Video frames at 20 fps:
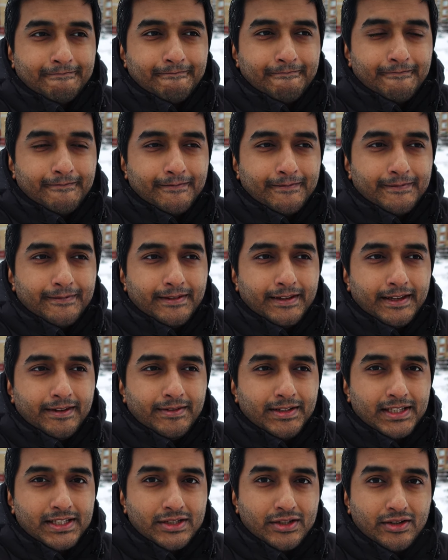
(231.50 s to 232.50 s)

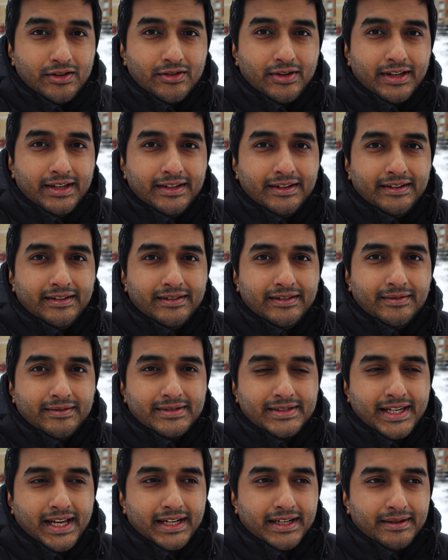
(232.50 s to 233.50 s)
with children,
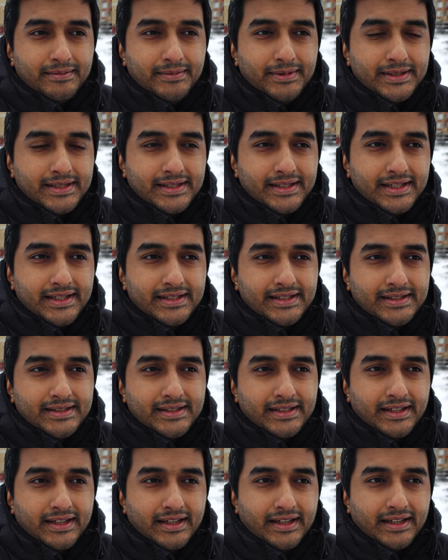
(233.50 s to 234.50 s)
start a
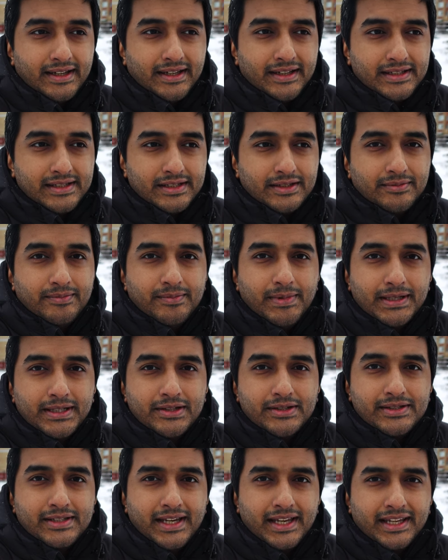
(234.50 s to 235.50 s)
business, it's
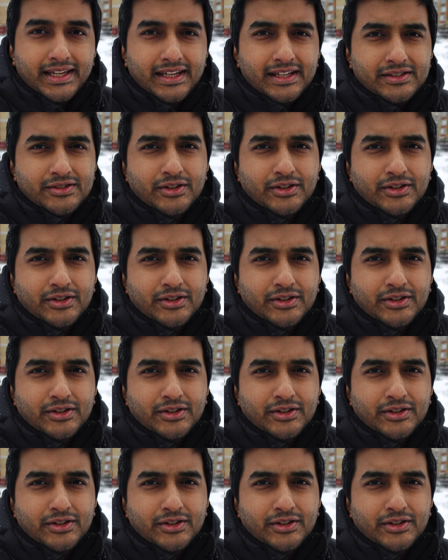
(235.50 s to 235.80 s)
better to stay here.